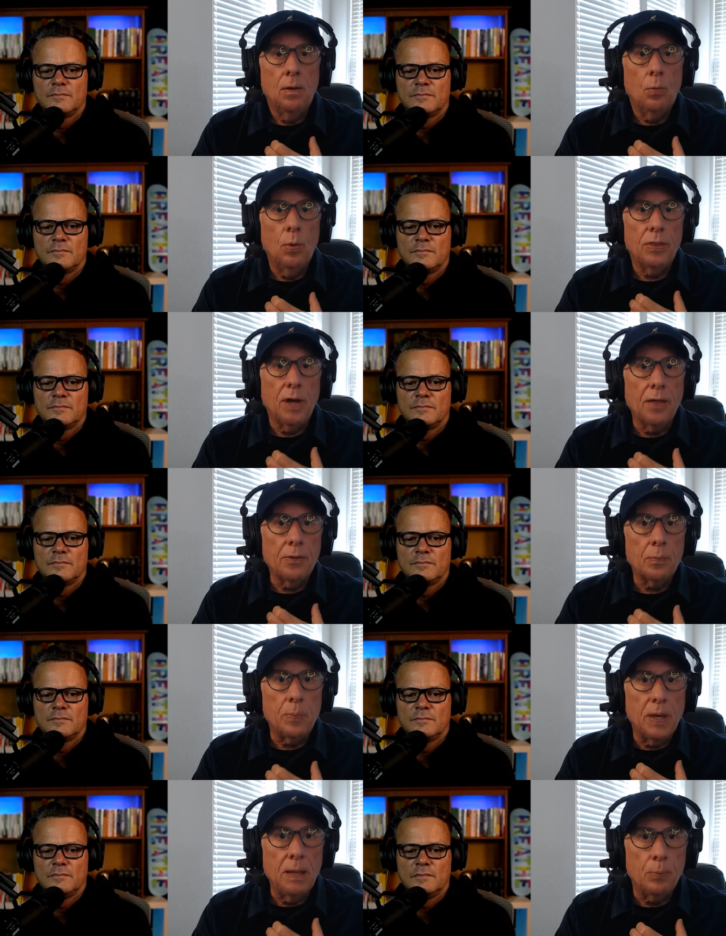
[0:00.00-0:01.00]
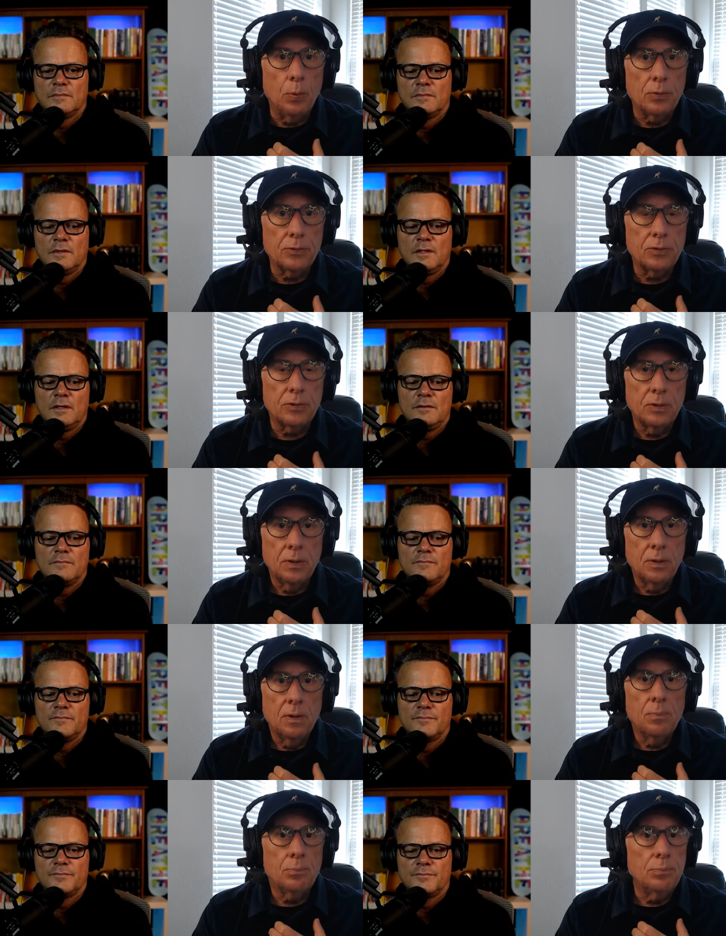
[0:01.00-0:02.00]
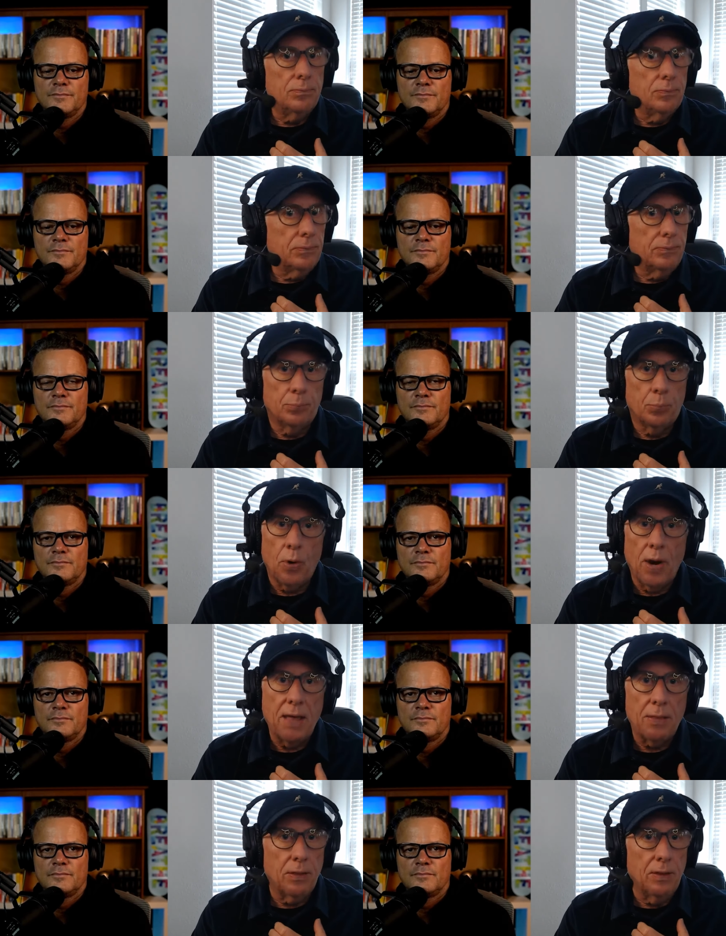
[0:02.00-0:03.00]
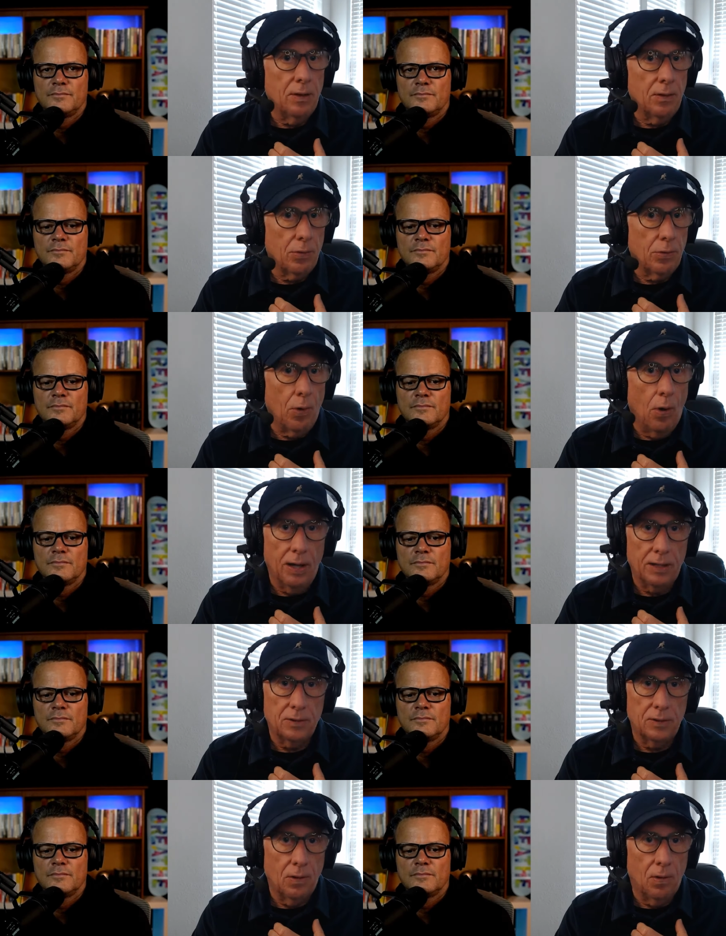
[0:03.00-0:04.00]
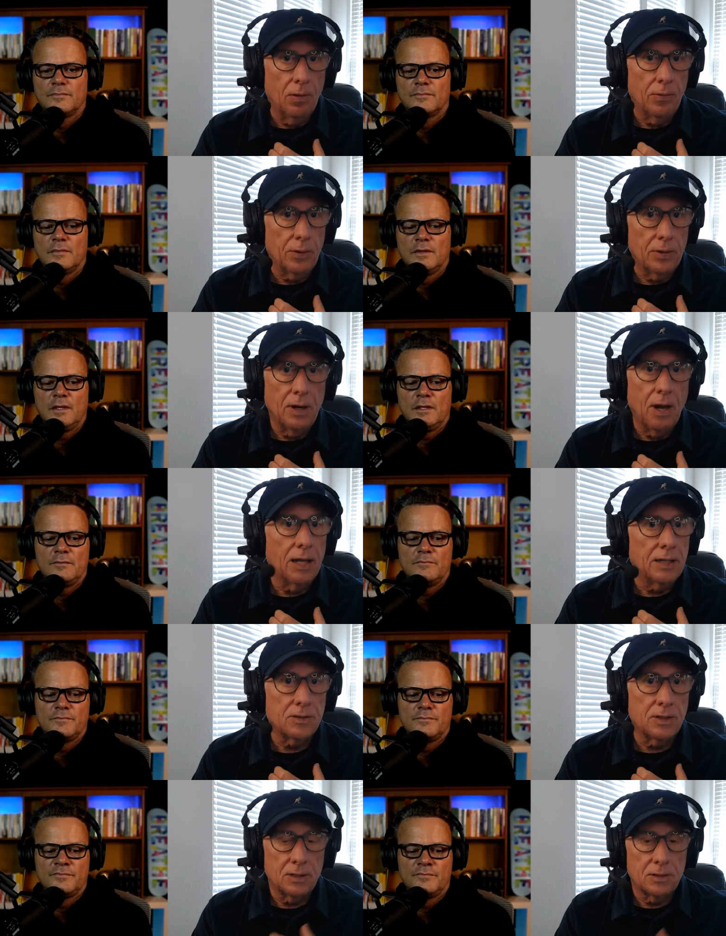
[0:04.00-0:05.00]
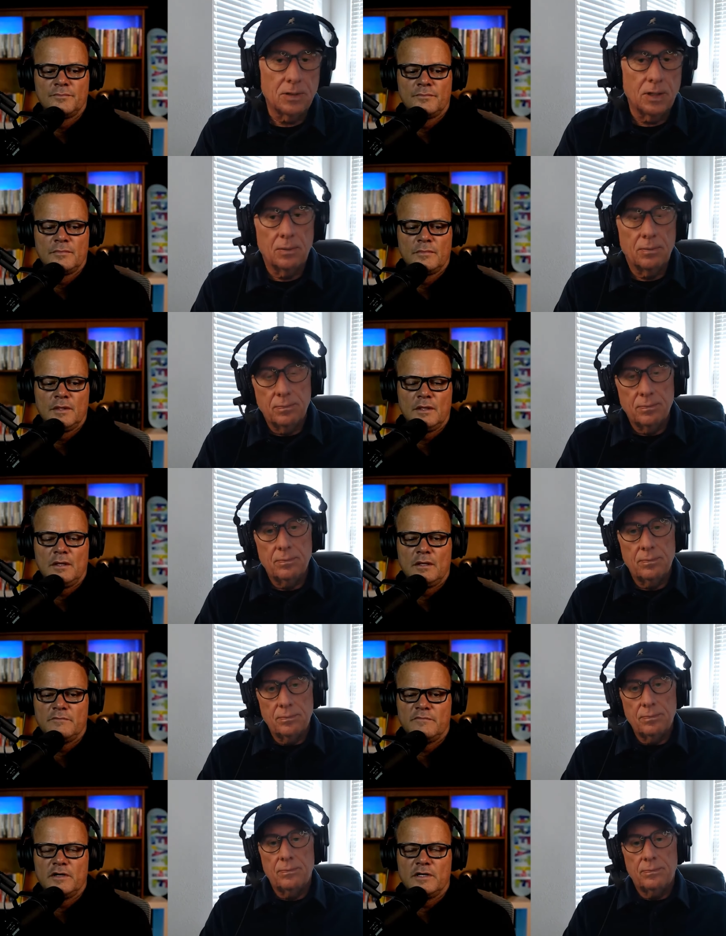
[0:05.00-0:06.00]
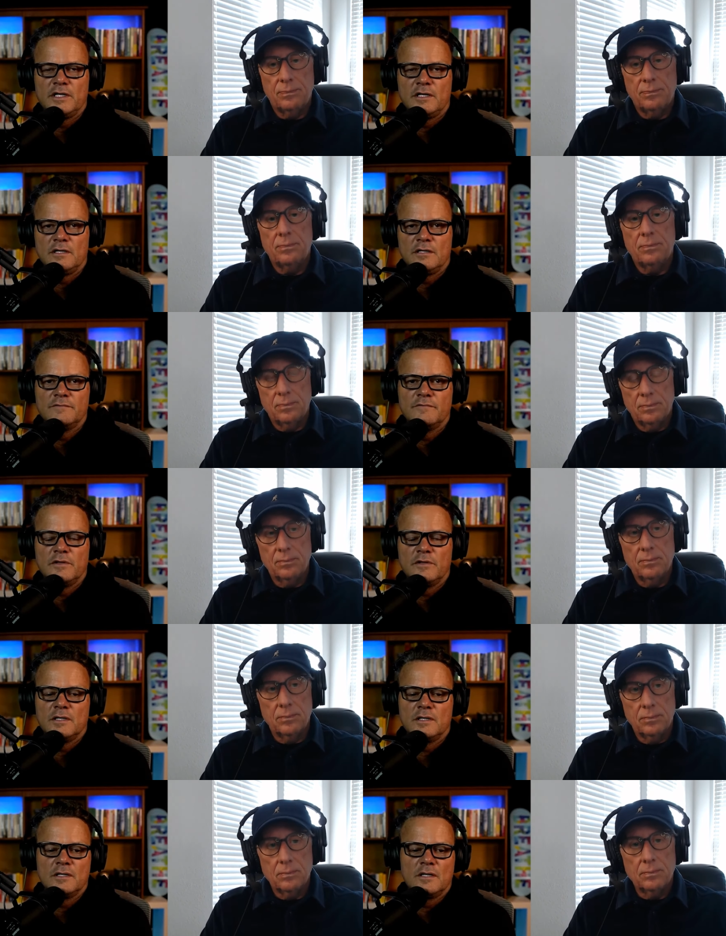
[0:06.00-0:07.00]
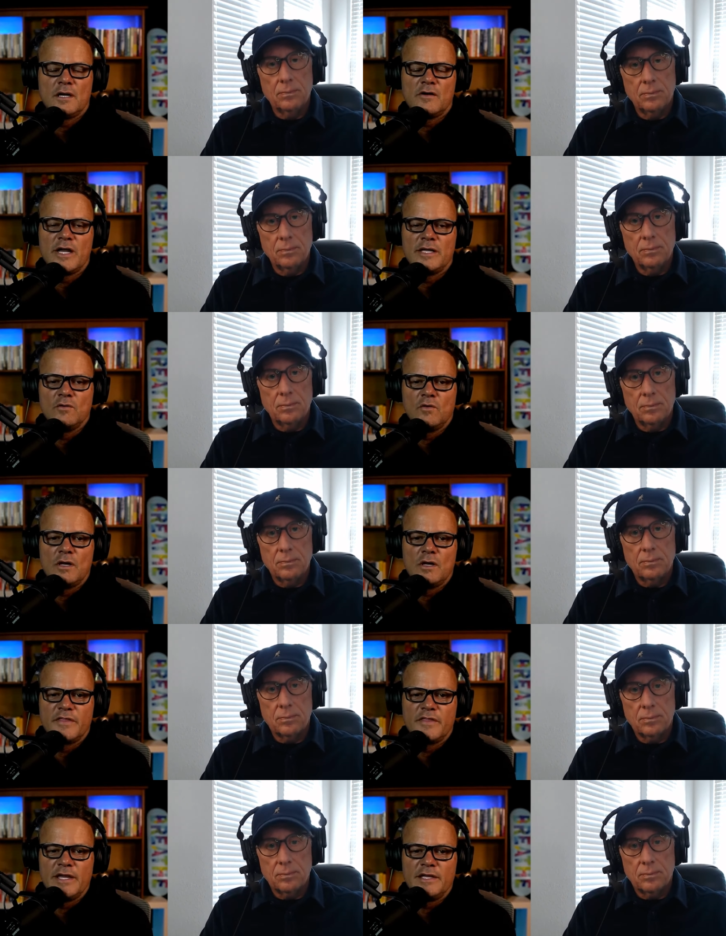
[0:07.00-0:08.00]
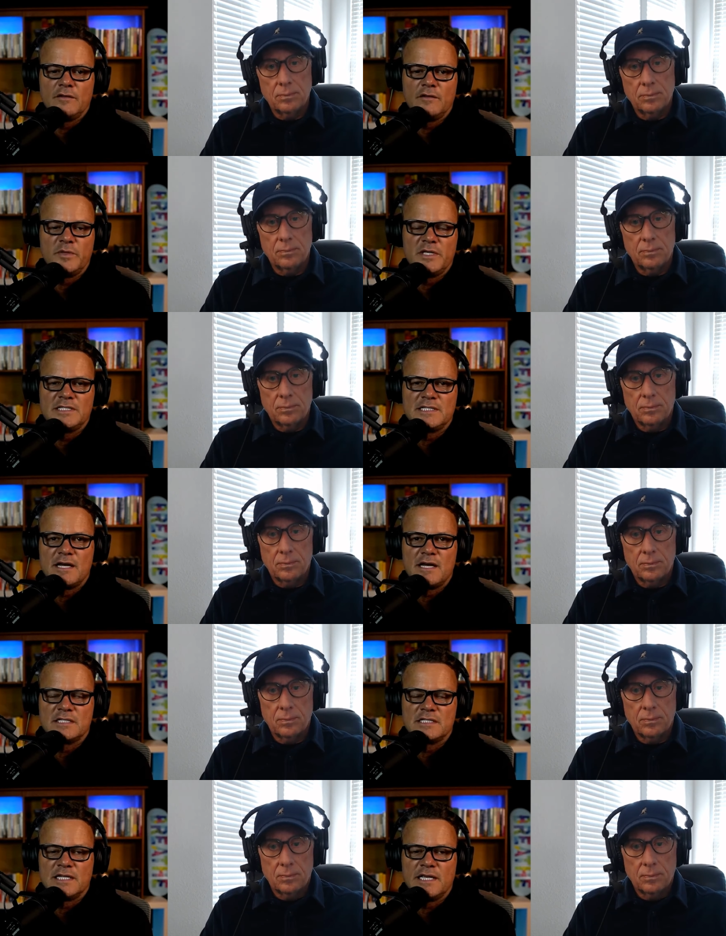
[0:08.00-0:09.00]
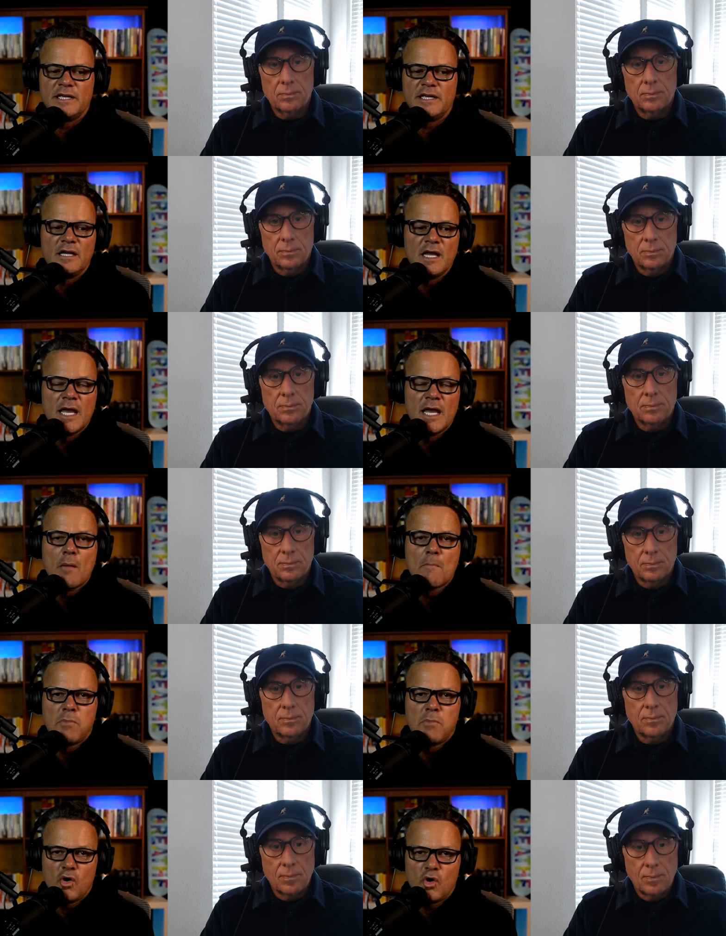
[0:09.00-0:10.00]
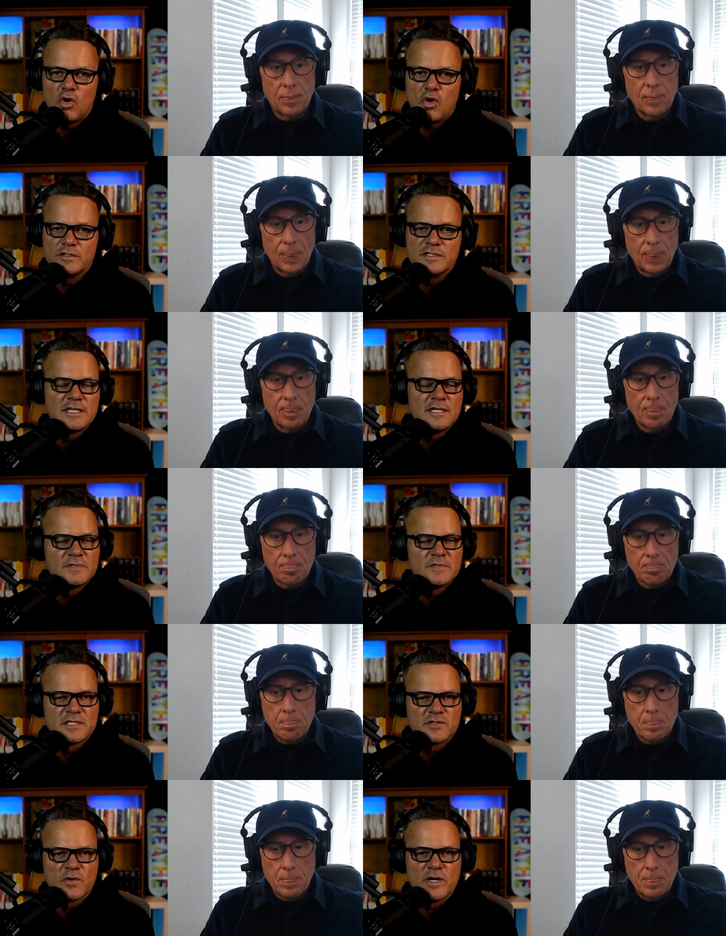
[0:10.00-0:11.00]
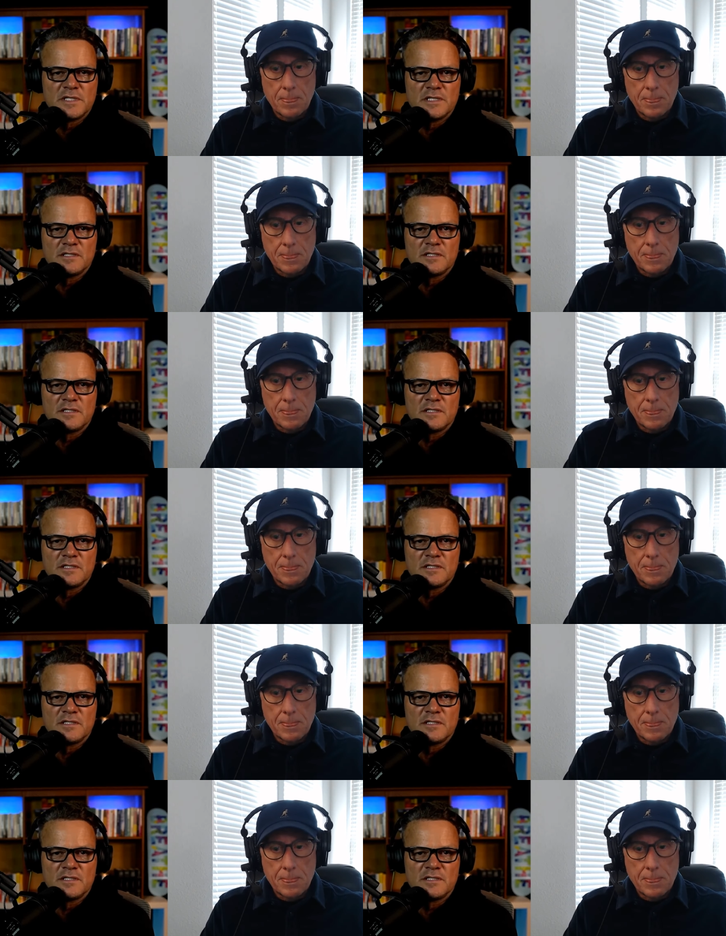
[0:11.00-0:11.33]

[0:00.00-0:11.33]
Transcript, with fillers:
Speaker 1: with other people's yeah. breath and their thoughts and all their yeah. nonsense. So,
Speaker 2: yeah, very good. Very good. All right, you all. Thank you. Peace out. Stay bold. Keep disrupting the